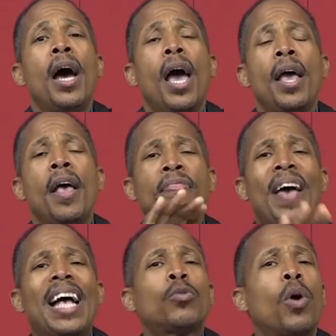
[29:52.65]
And
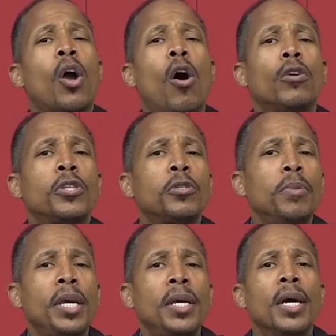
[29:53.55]
that's what causes
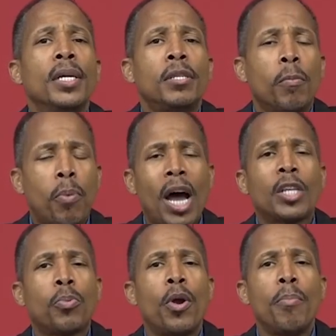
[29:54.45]
me to
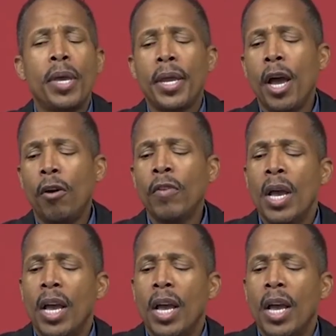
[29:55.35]
prosper and be in health.